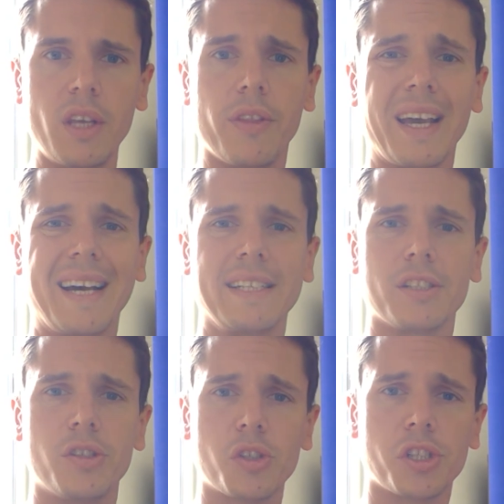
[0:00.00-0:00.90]
The
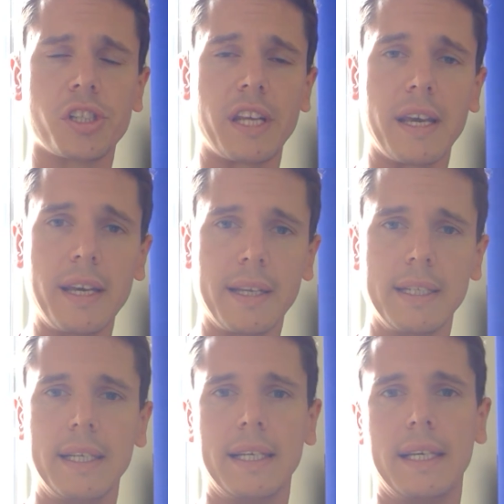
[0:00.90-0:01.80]
guidance does state,
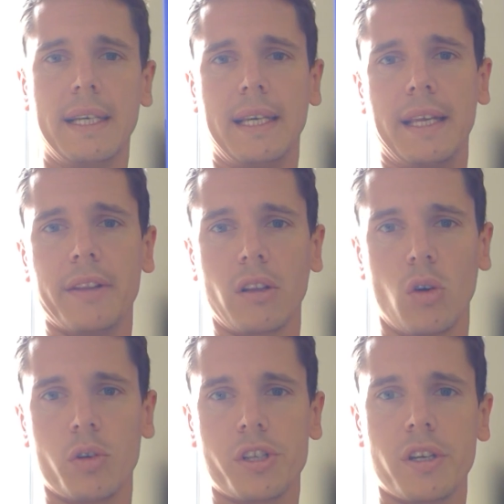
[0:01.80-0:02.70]
in the
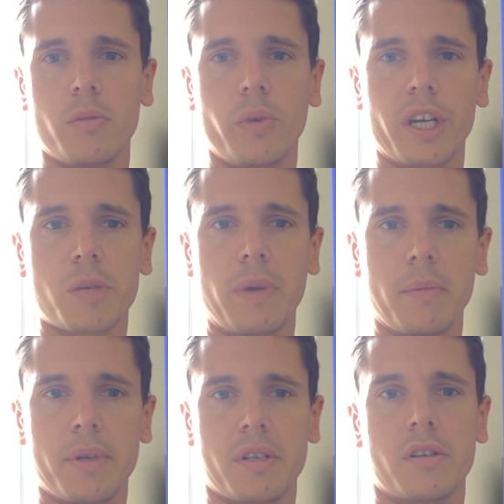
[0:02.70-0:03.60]
long term, we
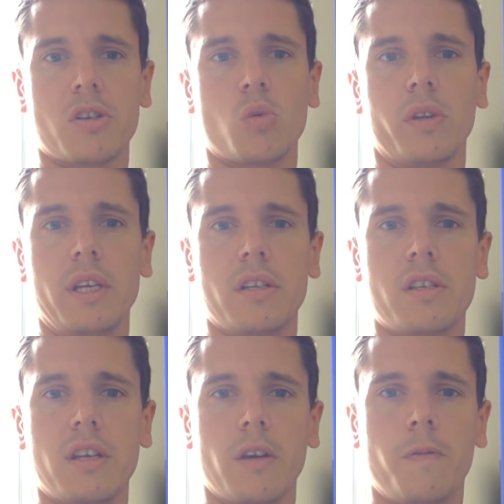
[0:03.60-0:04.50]
expect businesses will need
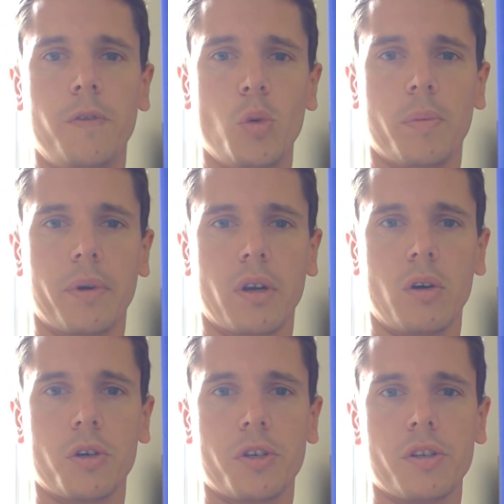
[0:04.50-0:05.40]
to take fewer
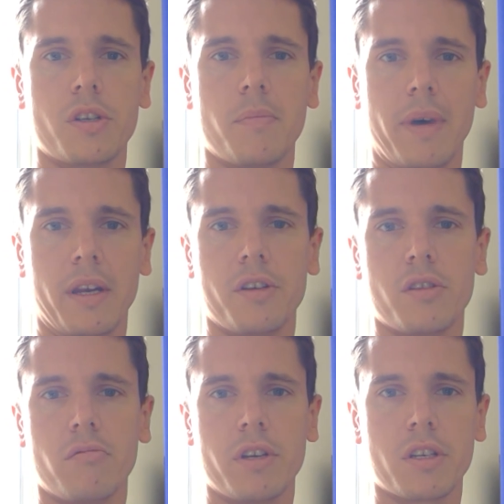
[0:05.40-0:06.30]
precautions to manage
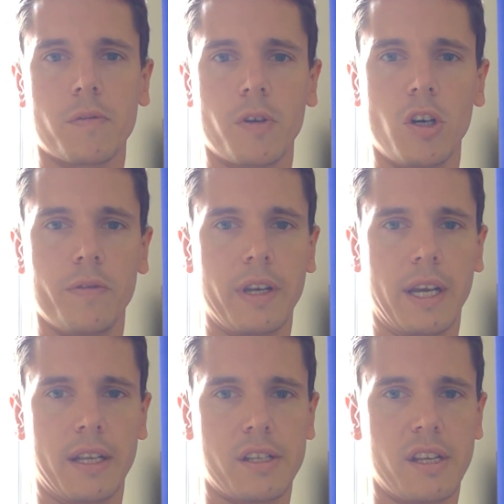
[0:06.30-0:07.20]
the risk of
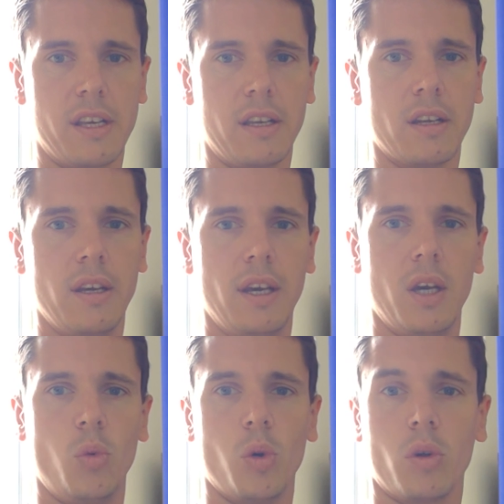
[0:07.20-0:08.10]
COVID-19.
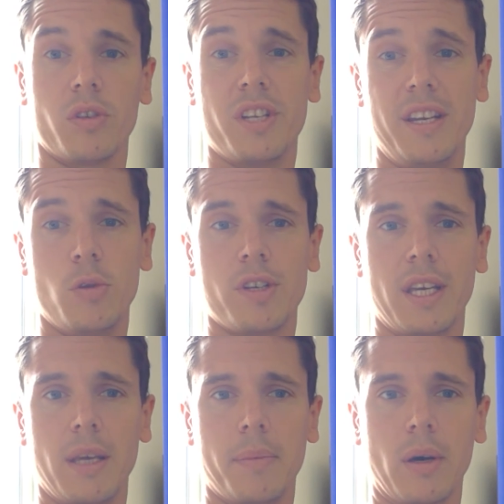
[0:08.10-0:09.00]
We will continue to
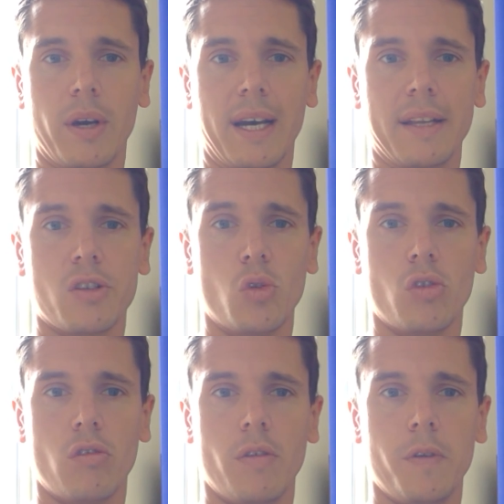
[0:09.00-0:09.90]
keep our guidance
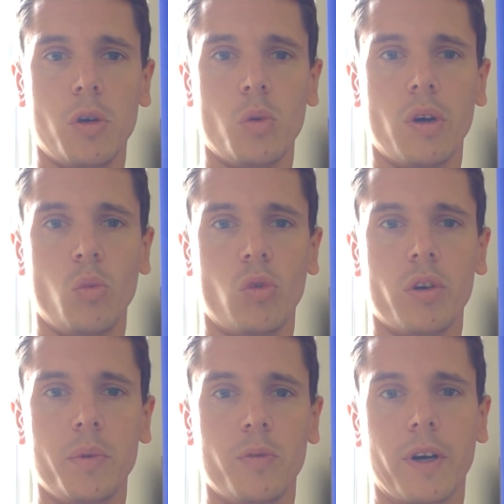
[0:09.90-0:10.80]
under review and will
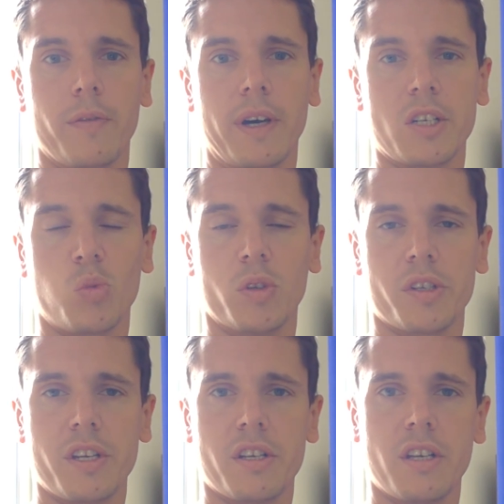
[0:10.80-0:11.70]
remove advice
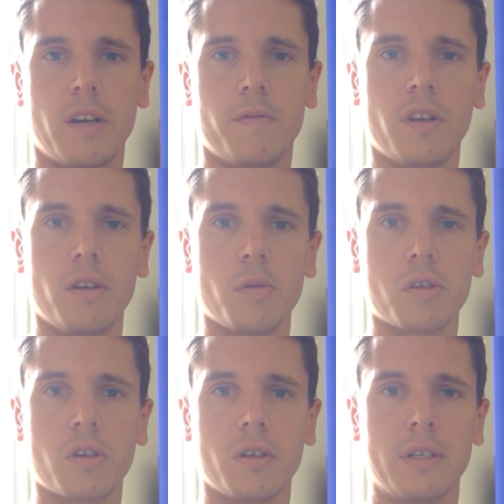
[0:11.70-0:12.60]
once it's safe to do
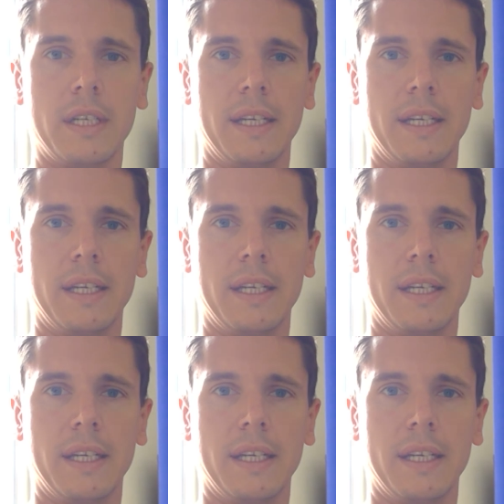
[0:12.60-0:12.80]
so.